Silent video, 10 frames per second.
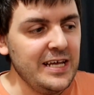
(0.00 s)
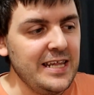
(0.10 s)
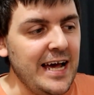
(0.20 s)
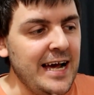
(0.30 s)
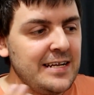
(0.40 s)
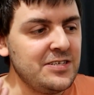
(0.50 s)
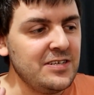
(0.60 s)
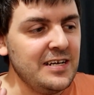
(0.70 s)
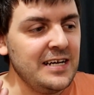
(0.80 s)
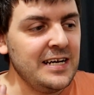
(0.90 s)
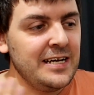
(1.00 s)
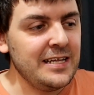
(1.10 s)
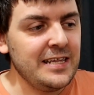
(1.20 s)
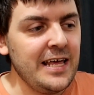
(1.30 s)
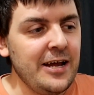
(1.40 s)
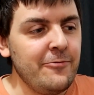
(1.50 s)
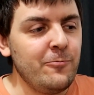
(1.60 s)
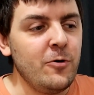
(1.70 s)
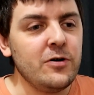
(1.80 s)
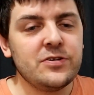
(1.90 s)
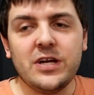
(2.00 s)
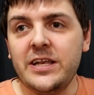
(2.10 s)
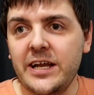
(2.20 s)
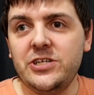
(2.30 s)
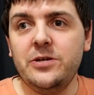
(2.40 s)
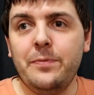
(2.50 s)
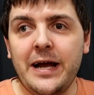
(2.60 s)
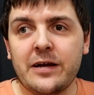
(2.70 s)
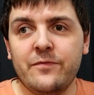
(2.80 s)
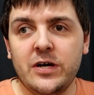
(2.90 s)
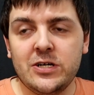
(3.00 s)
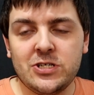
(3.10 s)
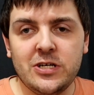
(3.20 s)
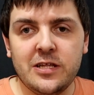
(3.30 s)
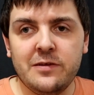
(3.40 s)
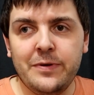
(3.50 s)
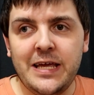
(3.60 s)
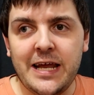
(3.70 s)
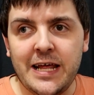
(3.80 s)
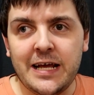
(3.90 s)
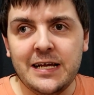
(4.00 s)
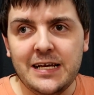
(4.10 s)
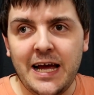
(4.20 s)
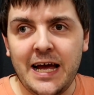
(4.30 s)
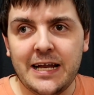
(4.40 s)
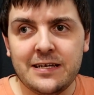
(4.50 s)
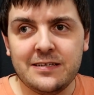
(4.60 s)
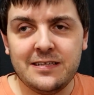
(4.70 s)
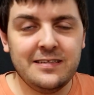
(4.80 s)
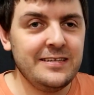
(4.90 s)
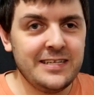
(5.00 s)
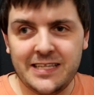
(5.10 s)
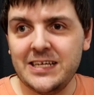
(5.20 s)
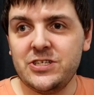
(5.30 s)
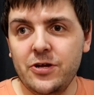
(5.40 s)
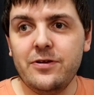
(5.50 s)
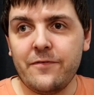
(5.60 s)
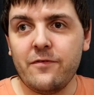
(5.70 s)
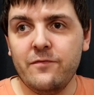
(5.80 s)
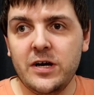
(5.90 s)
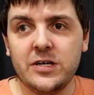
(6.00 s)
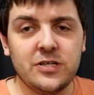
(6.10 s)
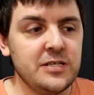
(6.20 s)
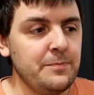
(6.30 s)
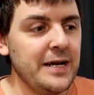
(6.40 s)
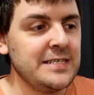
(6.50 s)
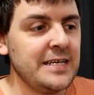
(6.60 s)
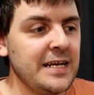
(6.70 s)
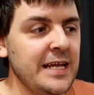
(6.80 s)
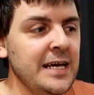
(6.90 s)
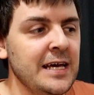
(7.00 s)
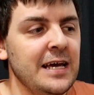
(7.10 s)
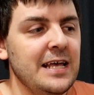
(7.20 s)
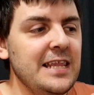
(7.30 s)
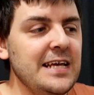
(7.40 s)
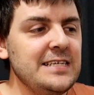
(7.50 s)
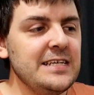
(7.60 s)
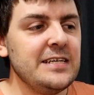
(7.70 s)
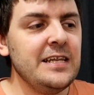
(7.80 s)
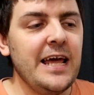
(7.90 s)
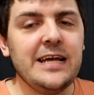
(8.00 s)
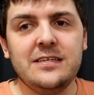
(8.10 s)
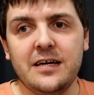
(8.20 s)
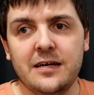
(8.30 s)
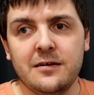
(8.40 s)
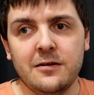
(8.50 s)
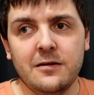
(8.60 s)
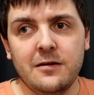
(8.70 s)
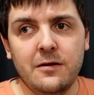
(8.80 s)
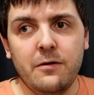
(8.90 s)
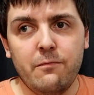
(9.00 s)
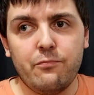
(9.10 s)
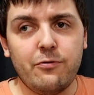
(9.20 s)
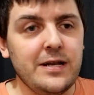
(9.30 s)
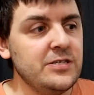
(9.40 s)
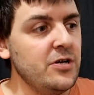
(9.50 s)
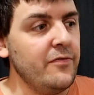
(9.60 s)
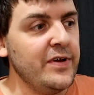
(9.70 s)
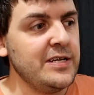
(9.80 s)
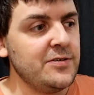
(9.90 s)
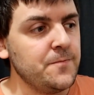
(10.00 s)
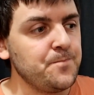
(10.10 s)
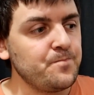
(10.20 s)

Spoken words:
that there was a digipack version at the beginning, and there's two different versions basically. This is a later print of it,